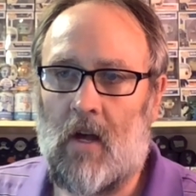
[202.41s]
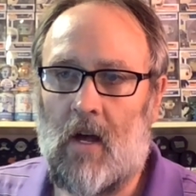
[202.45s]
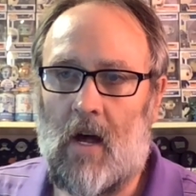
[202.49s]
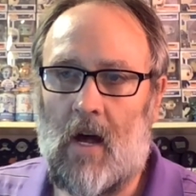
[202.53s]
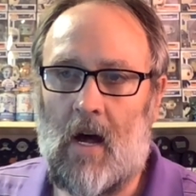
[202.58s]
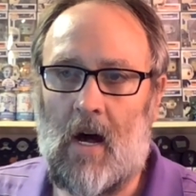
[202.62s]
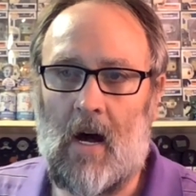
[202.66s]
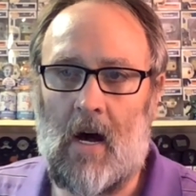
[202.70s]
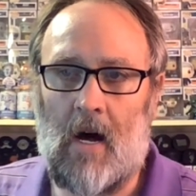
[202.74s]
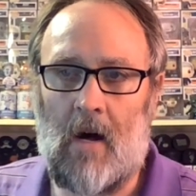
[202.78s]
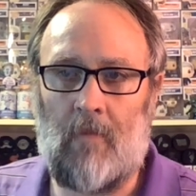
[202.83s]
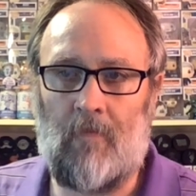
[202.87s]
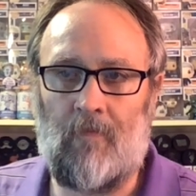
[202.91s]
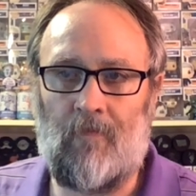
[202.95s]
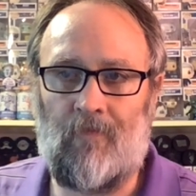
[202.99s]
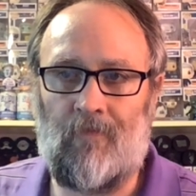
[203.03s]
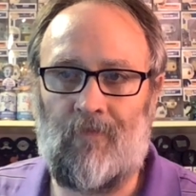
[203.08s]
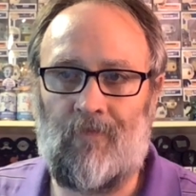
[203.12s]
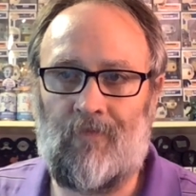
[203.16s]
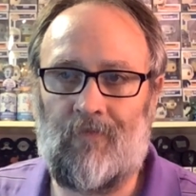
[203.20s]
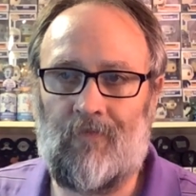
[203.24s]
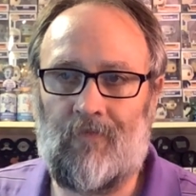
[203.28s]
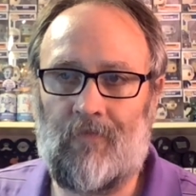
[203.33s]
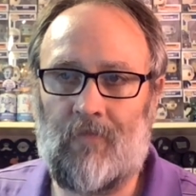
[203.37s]

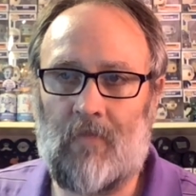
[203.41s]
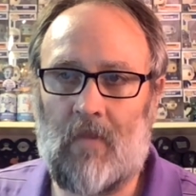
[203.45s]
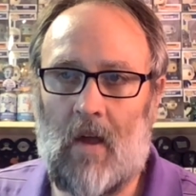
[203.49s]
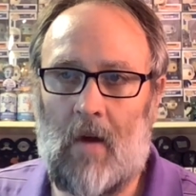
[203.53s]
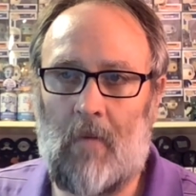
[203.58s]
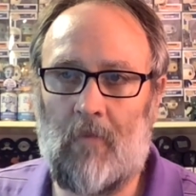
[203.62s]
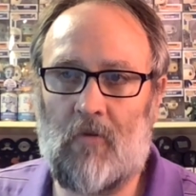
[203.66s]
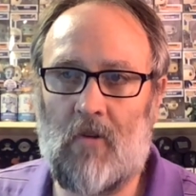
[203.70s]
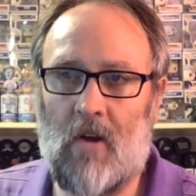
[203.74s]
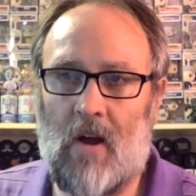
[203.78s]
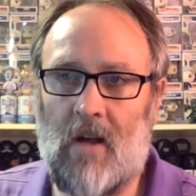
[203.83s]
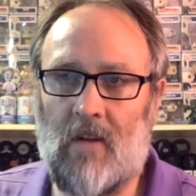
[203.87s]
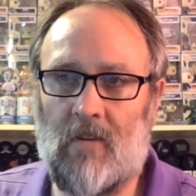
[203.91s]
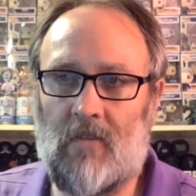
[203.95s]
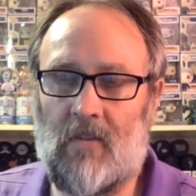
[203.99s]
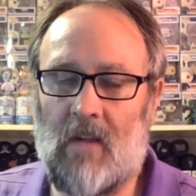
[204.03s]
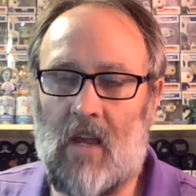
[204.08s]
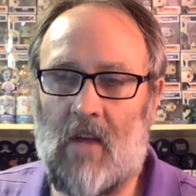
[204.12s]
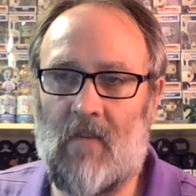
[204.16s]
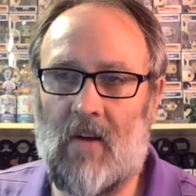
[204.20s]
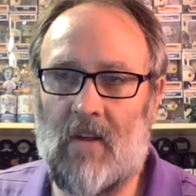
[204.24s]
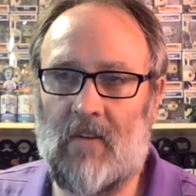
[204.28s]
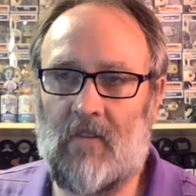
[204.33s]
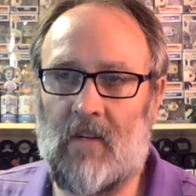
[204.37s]
I'm trying to see
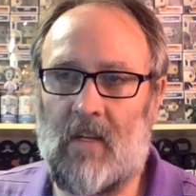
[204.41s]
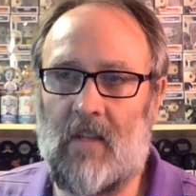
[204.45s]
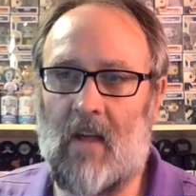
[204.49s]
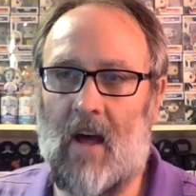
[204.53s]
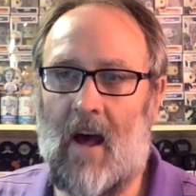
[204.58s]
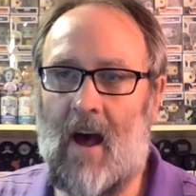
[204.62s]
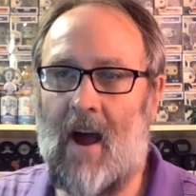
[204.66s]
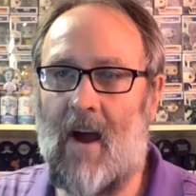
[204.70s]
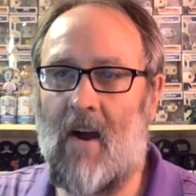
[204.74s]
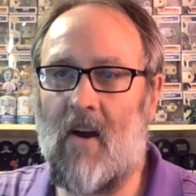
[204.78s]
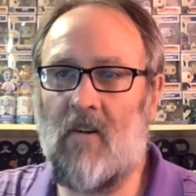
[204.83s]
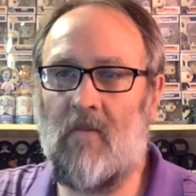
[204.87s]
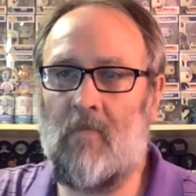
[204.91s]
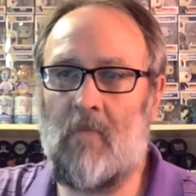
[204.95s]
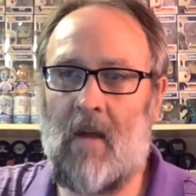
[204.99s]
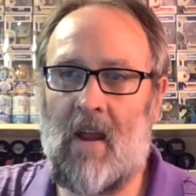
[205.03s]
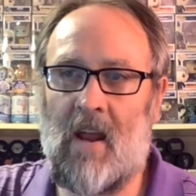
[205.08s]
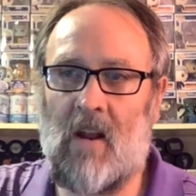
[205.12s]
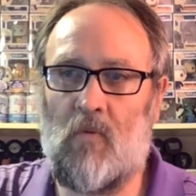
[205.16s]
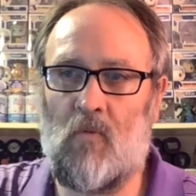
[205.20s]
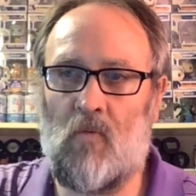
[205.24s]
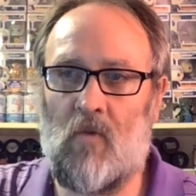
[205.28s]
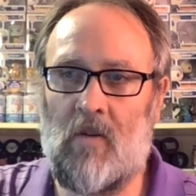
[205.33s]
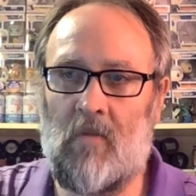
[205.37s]
if I see the Iron
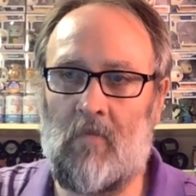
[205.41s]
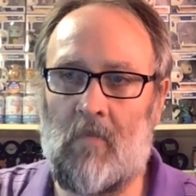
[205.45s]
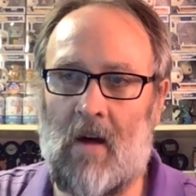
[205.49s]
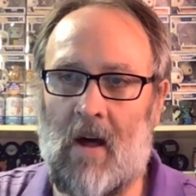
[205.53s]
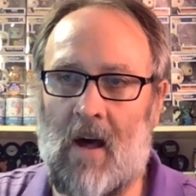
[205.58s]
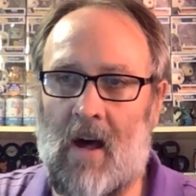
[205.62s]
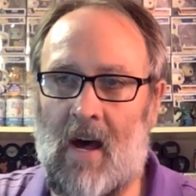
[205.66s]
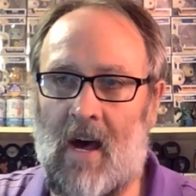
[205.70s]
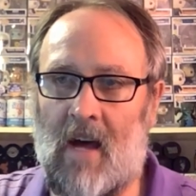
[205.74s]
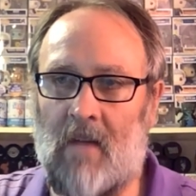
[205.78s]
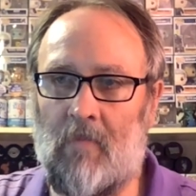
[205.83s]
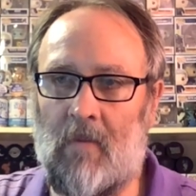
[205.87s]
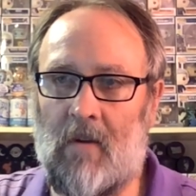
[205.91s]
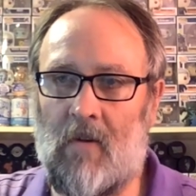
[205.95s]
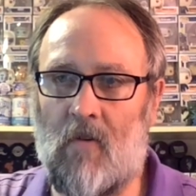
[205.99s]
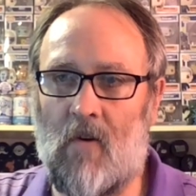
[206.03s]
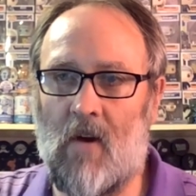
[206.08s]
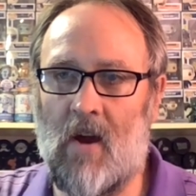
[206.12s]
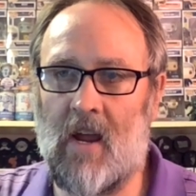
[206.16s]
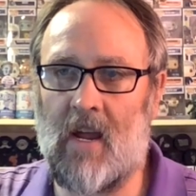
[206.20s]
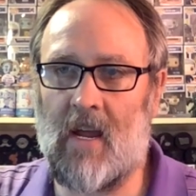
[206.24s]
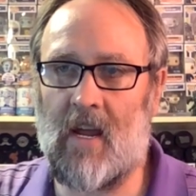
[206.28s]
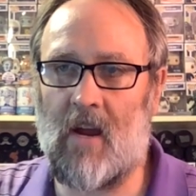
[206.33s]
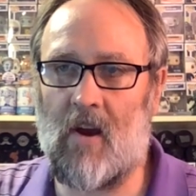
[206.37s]
Maiden one behind me
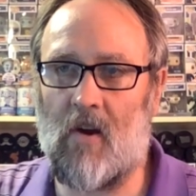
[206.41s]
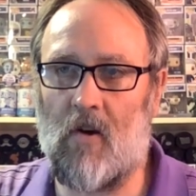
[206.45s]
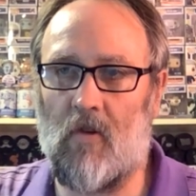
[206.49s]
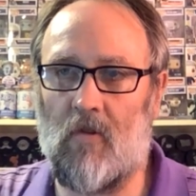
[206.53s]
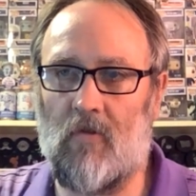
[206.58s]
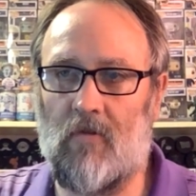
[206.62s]
right here.